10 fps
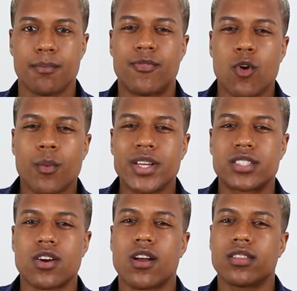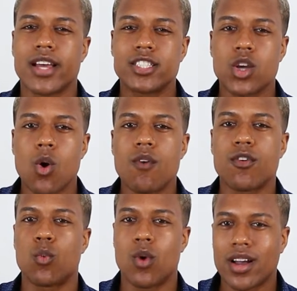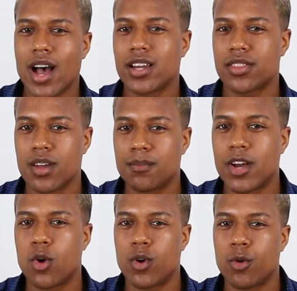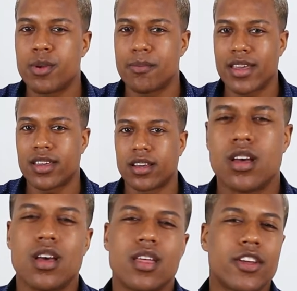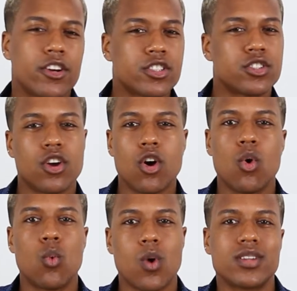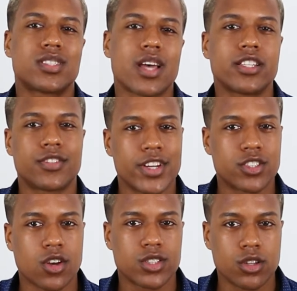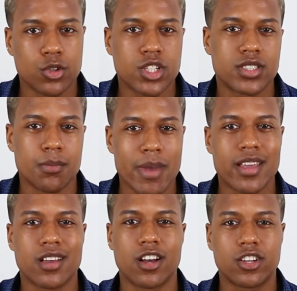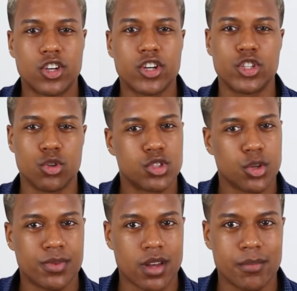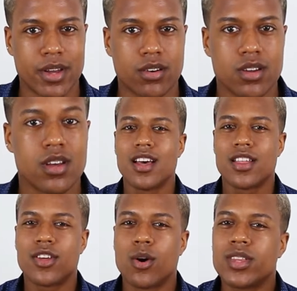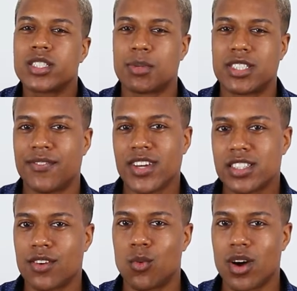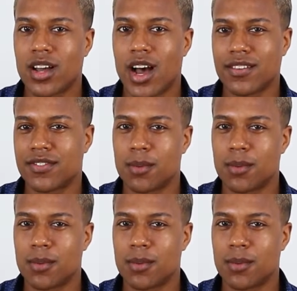Before we start, let's go over what kind of thumbnail we'll be making. There's no one-size-fits-all solution to making a good YouTube thumbnail. Though the specifics of what kind of